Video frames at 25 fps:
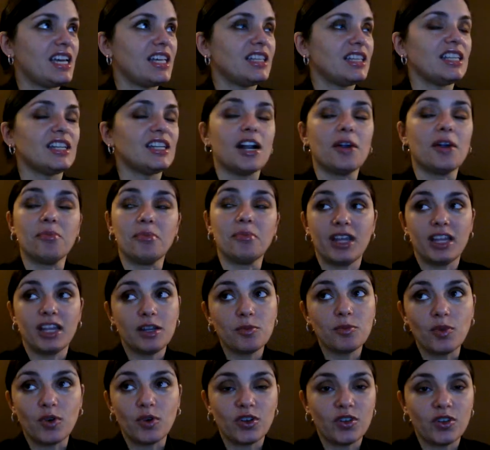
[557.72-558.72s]
there are
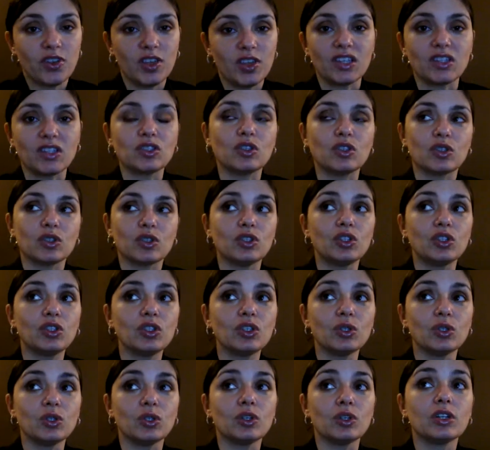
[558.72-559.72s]
many more things you could
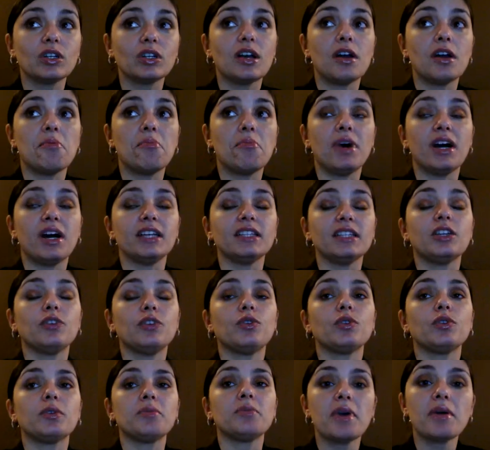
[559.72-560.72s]
do, but
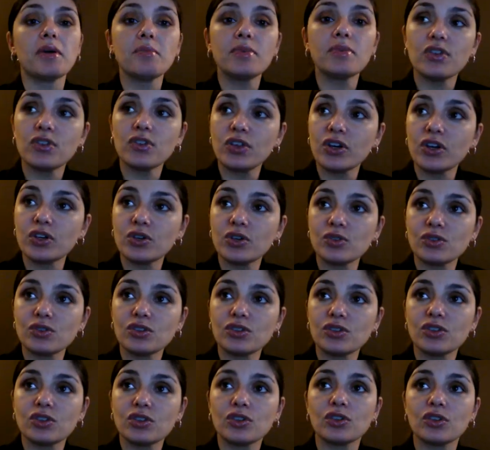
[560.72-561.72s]
if you remember
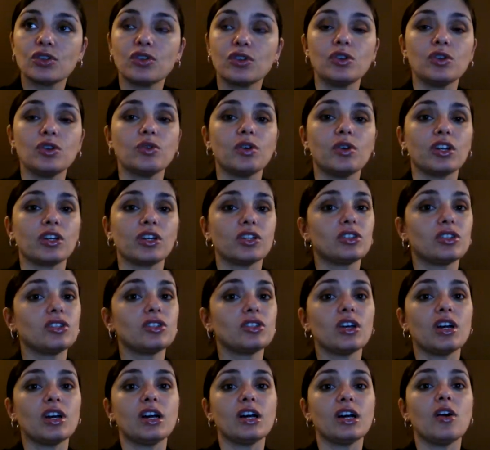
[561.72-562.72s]
those, you are good
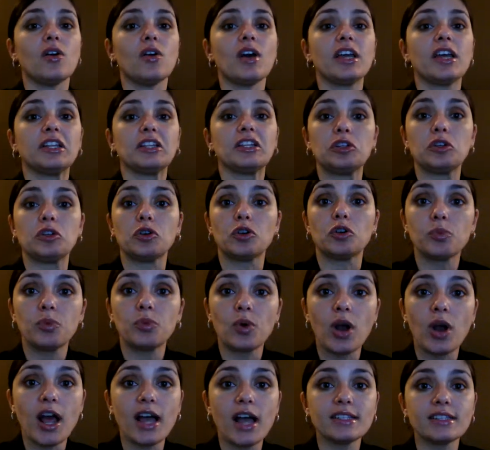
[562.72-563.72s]
to go and your
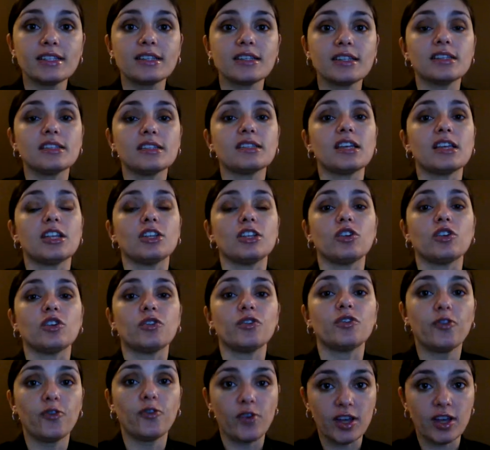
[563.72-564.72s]
process and your
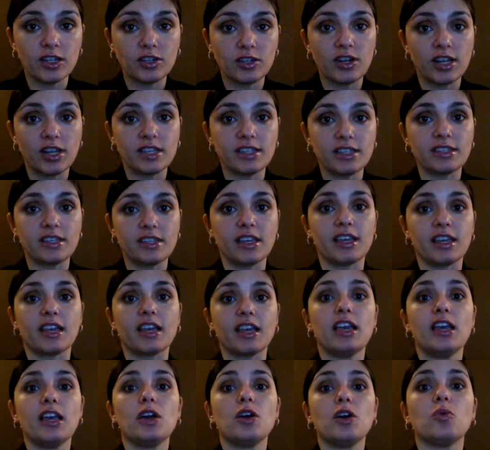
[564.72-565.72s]
fundraising
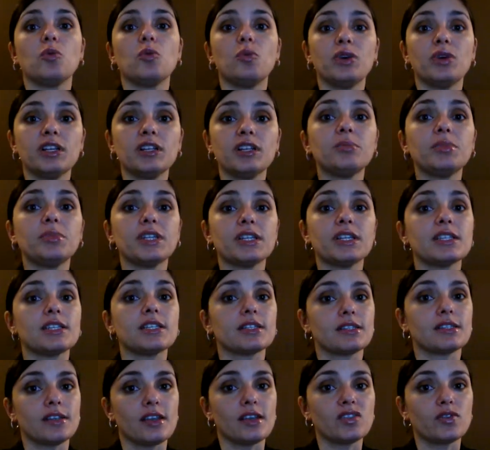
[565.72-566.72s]
will be
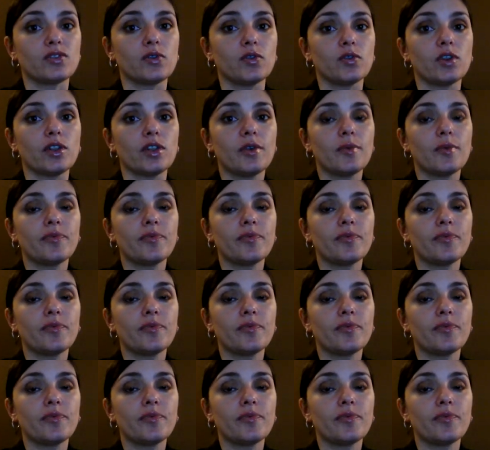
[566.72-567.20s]
successful.